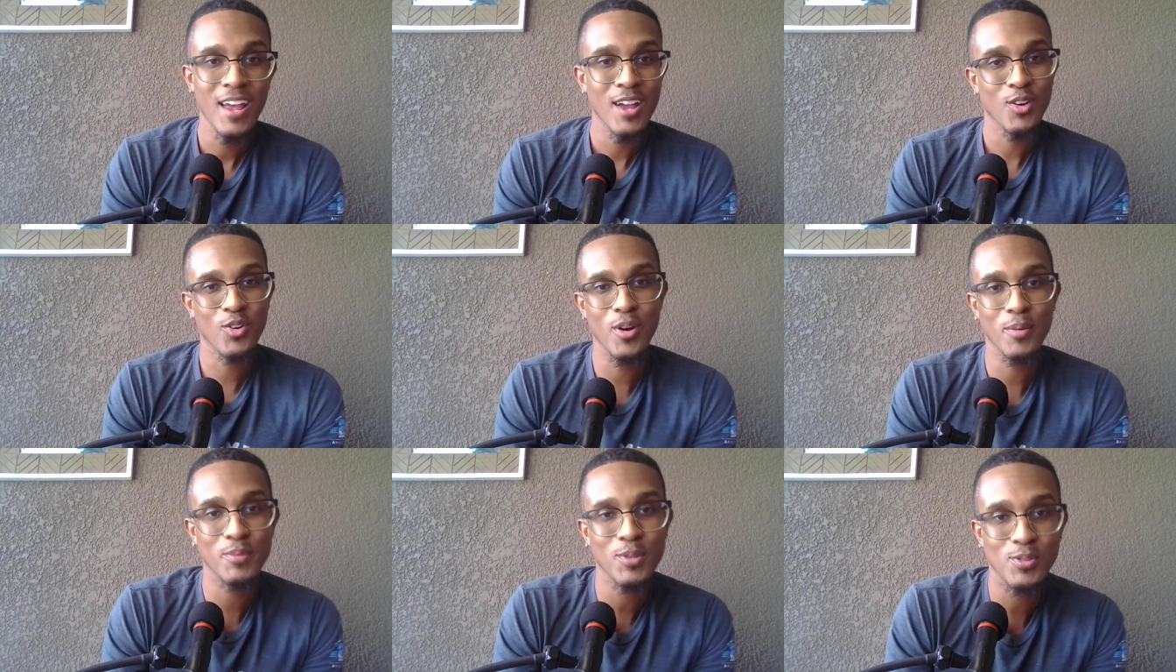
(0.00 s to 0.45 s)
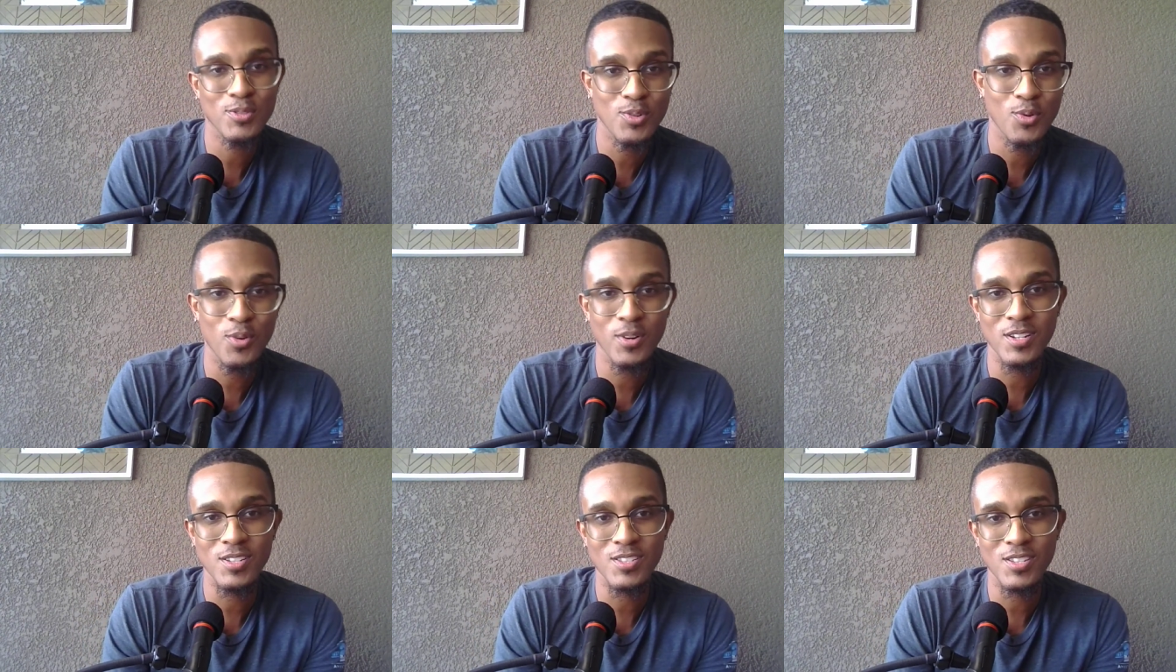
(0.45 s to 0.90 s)
crypto's
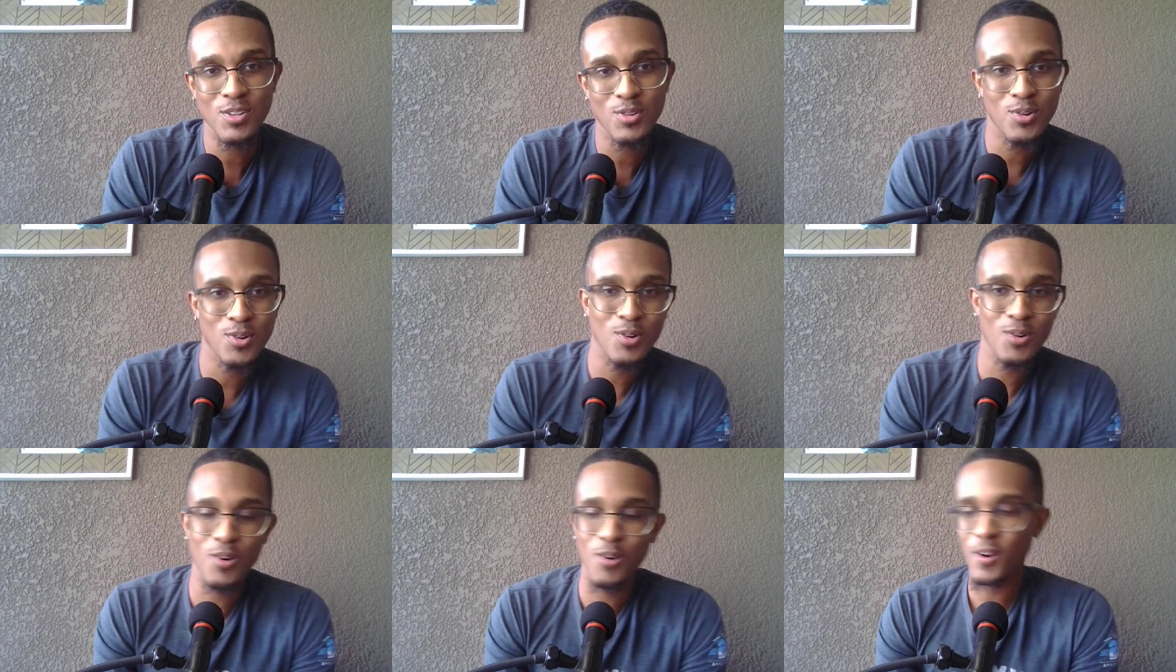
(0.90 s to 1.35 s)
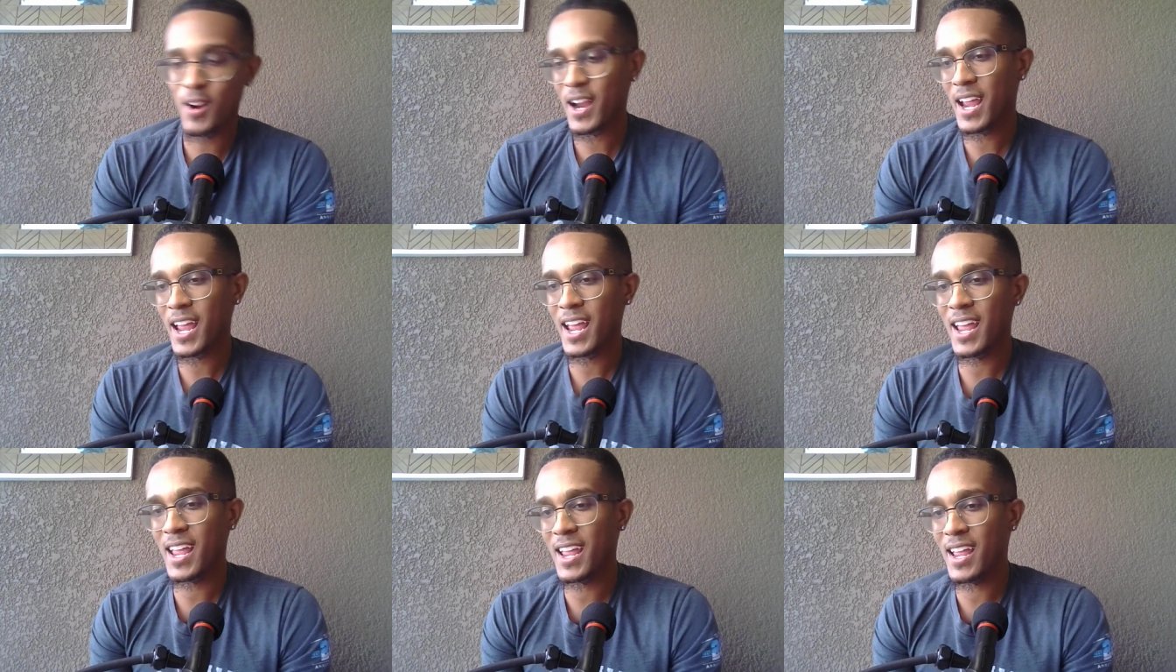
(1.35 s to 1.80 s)
going to zero or
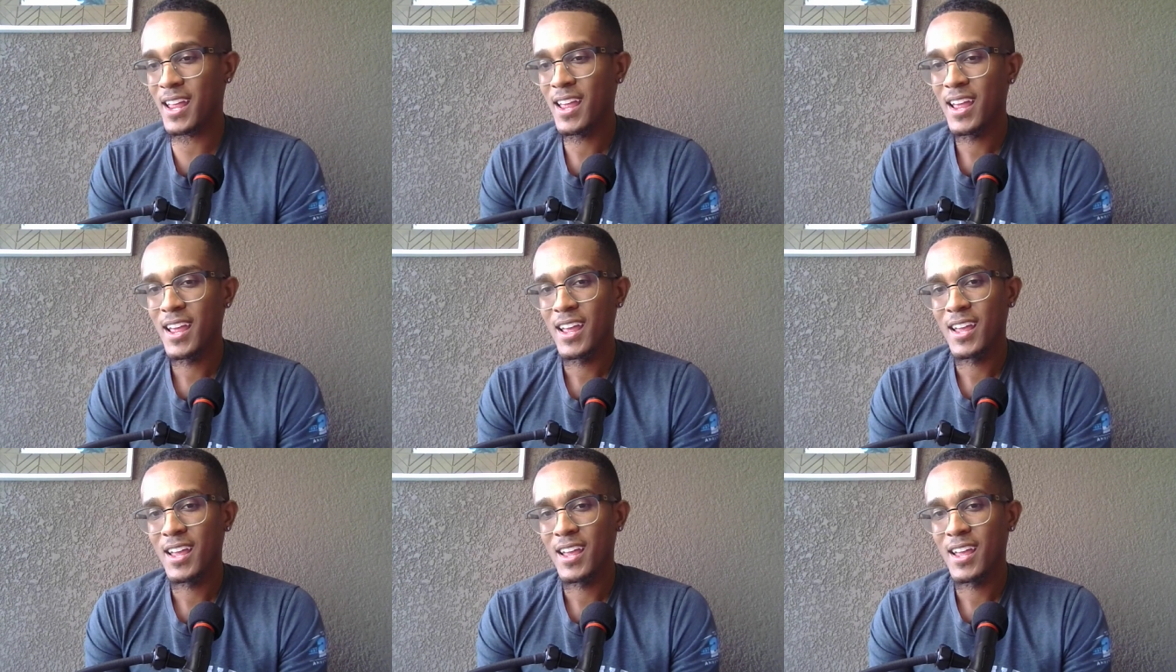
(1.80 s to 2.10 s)
hey